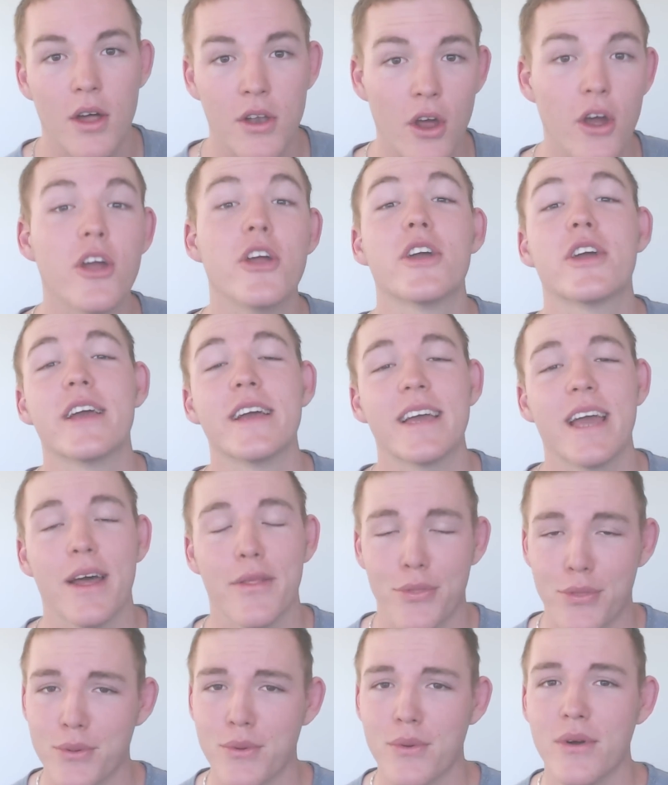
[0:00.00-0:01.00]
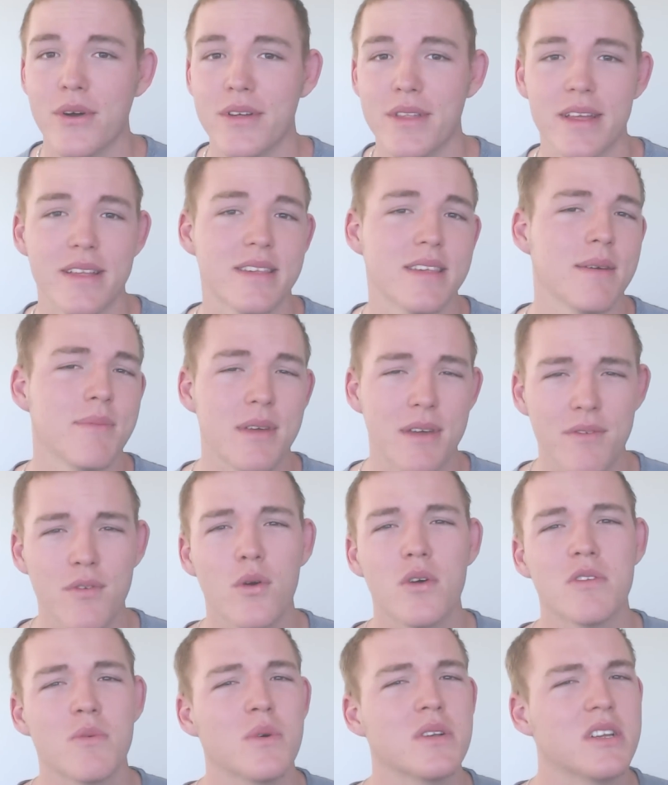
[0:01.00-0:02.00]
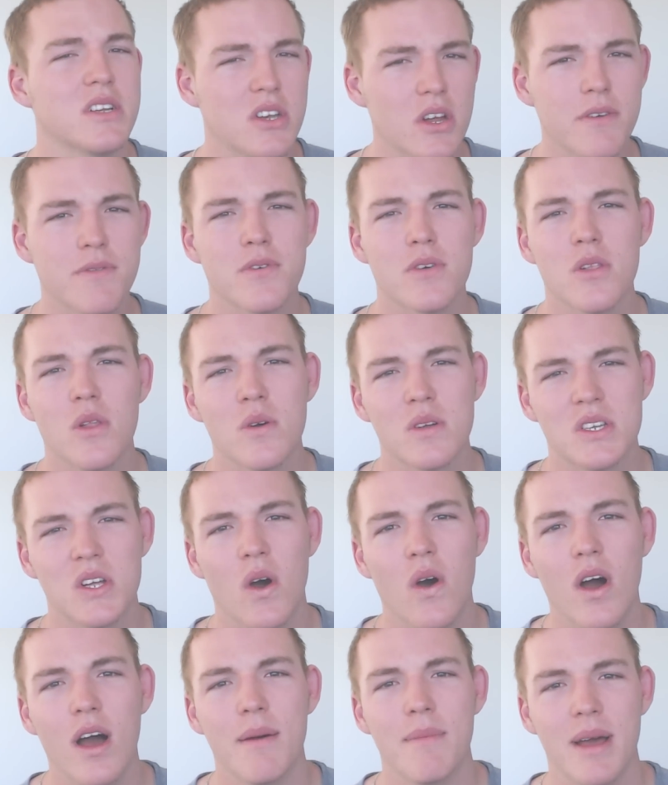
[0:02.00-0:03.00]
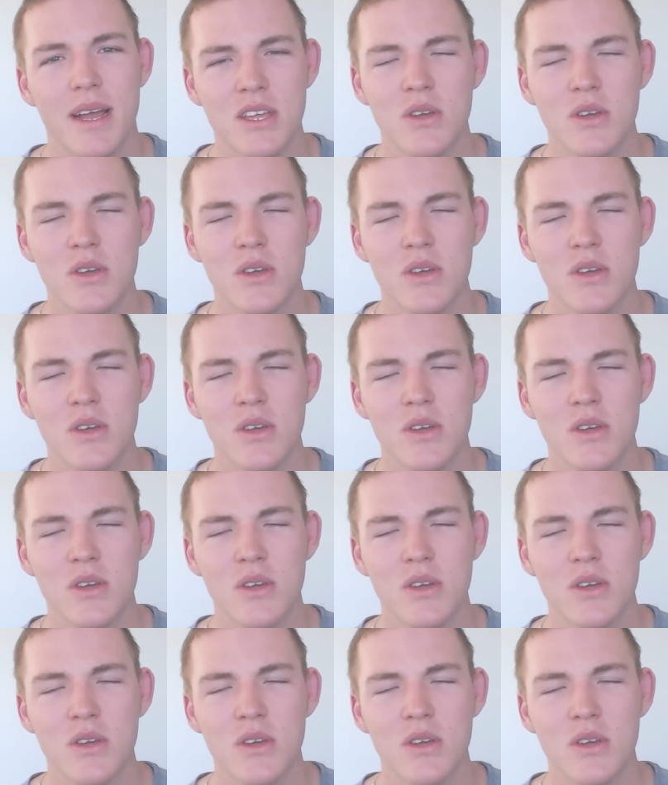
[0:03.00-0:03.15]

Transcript: I know you can get through it. It's something you've always wanted to do for a long time,